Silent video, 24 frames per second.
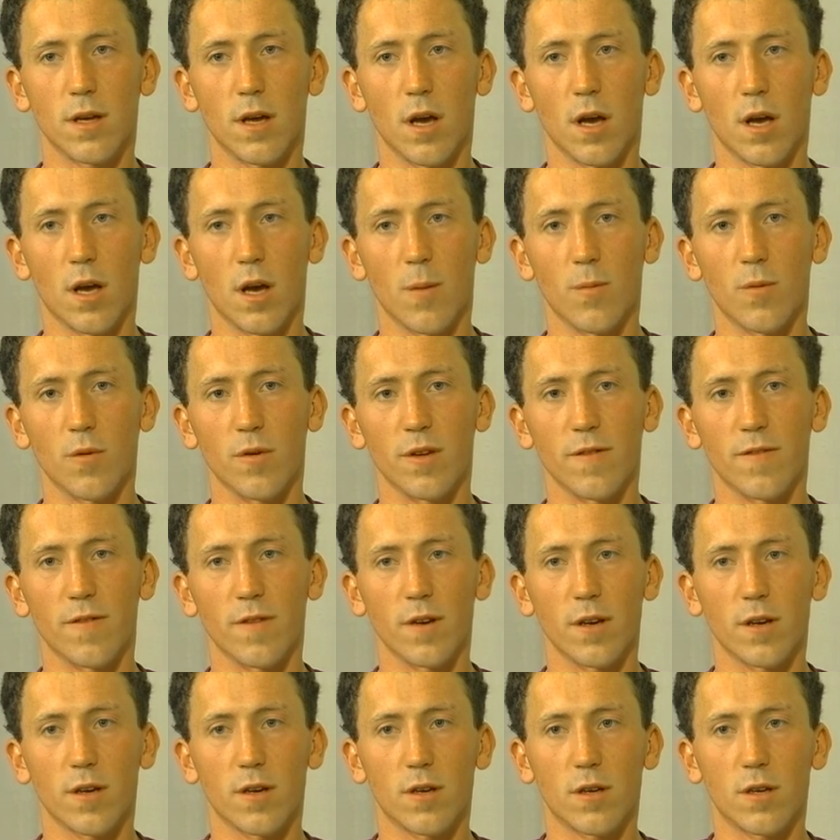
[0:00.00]
a couple
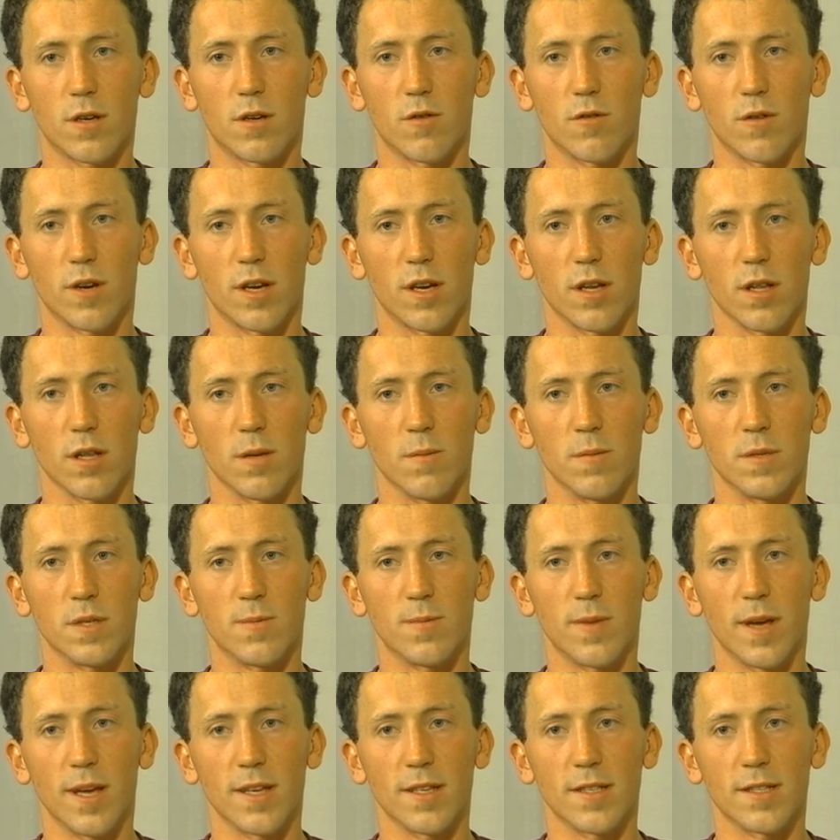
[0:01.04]
different
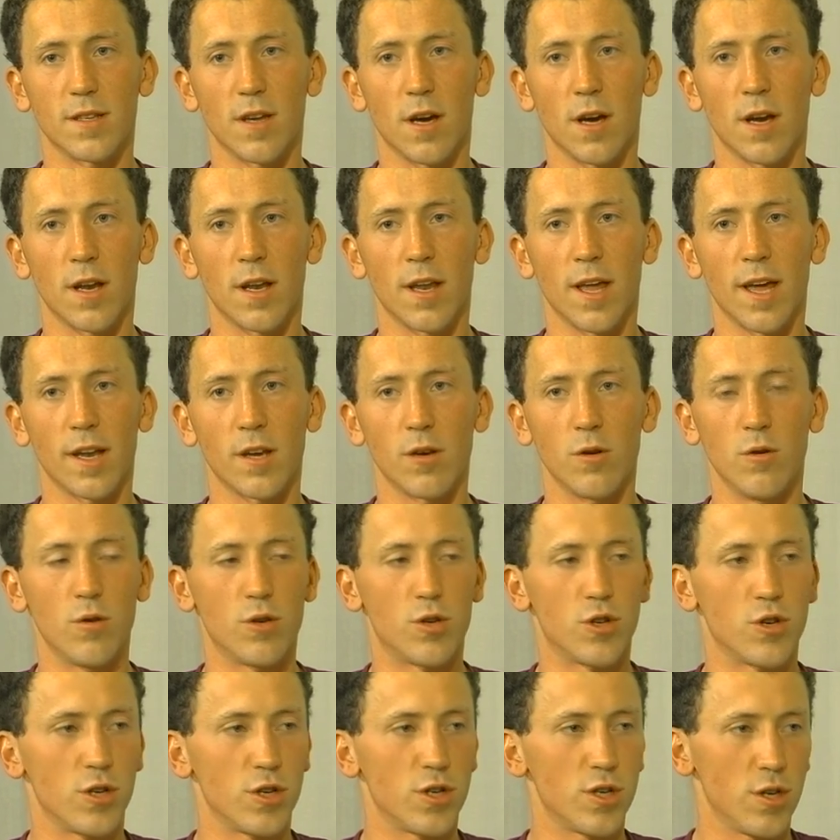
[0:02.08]
curriculums based on like
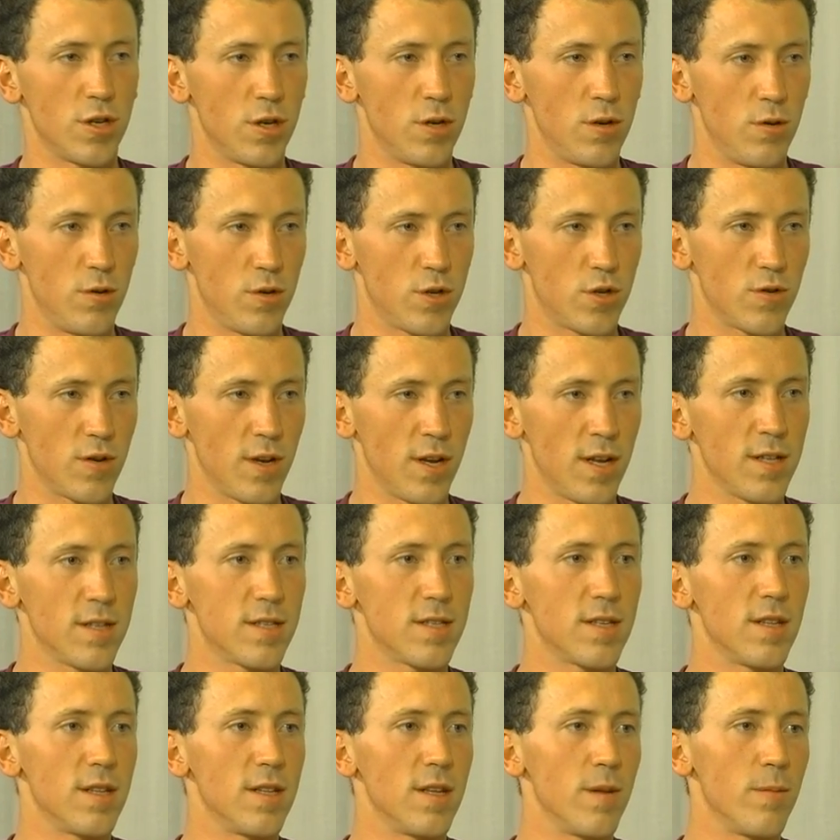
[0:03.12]
nutrition and
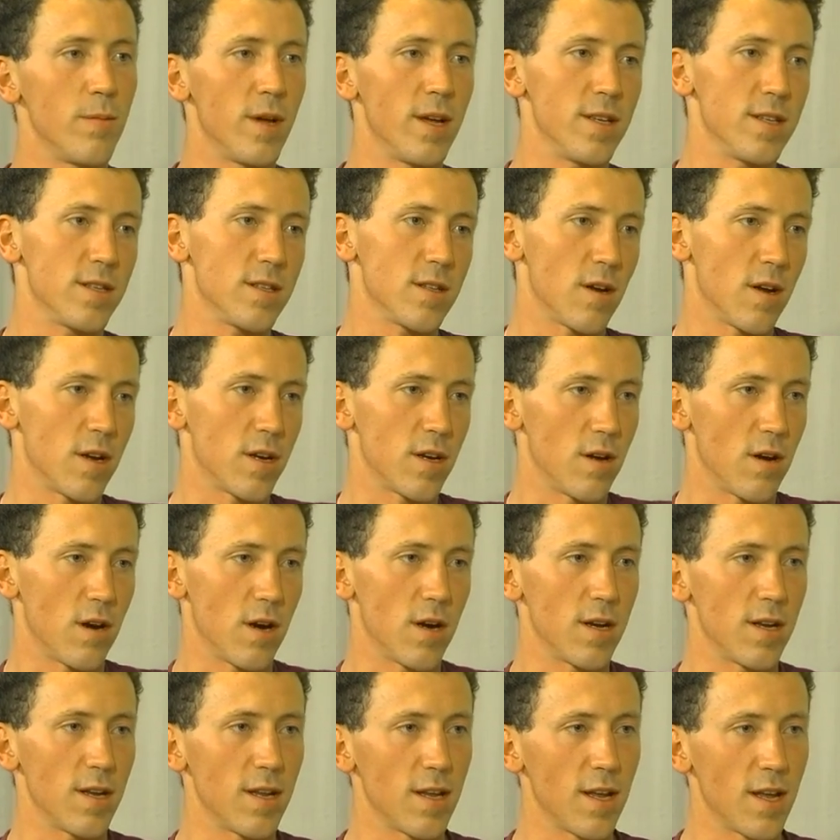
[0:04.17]
nutrients, and then based on
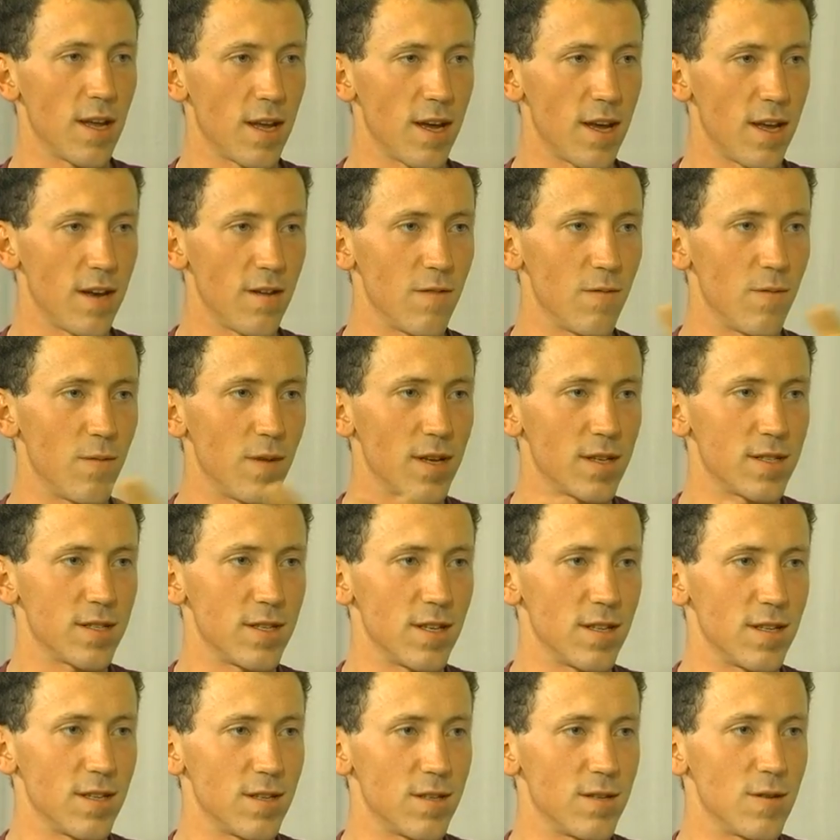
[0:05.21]
gardening and kind of
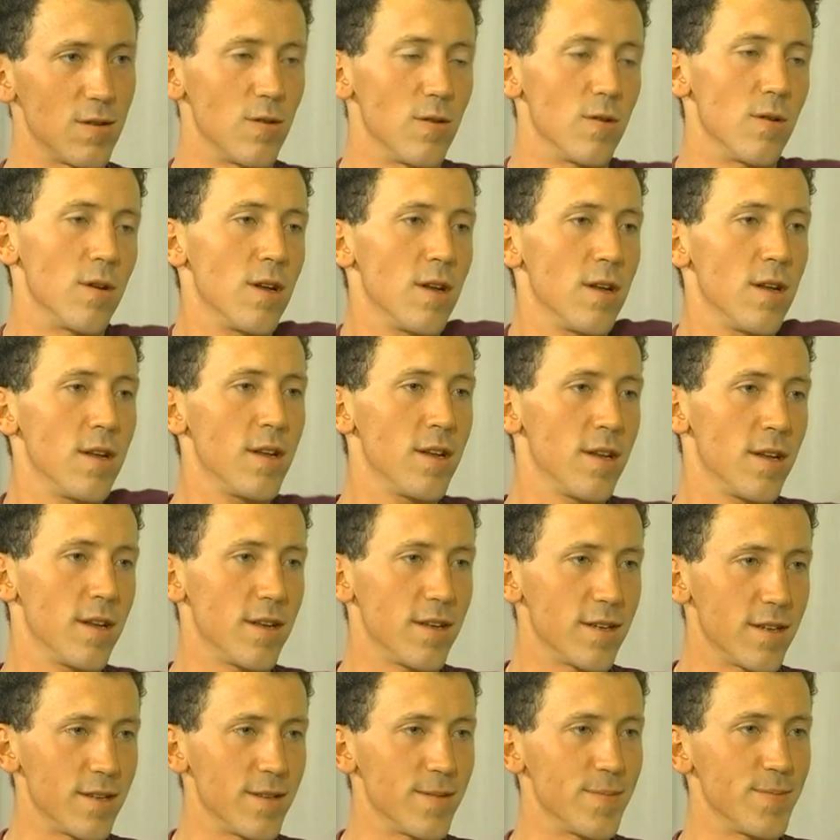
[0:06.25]
mixing the two.
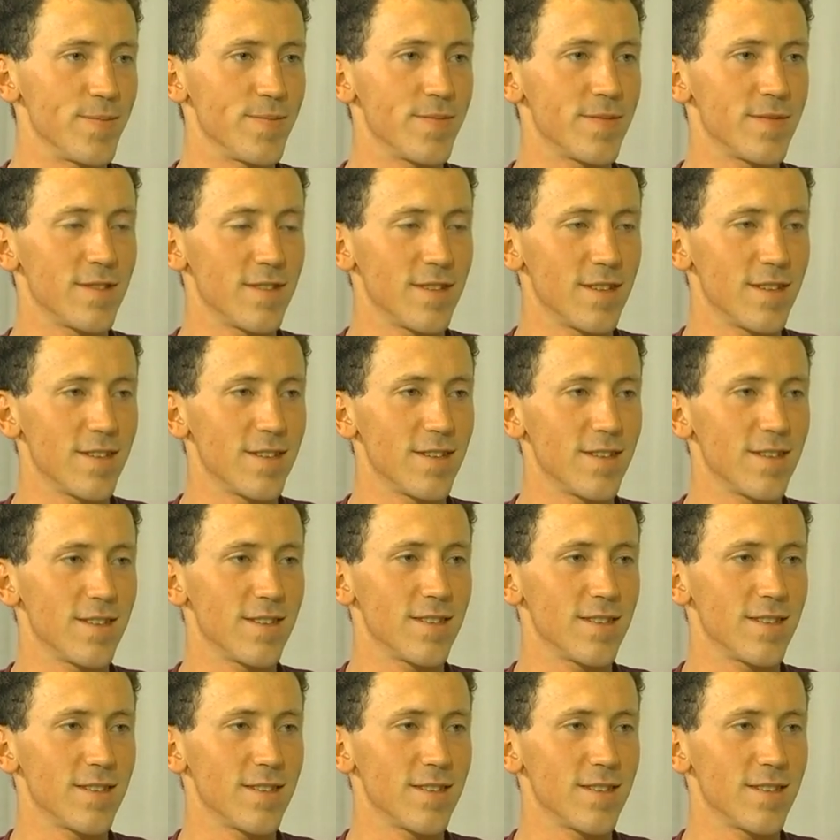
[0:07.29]
Okay. Um, no, we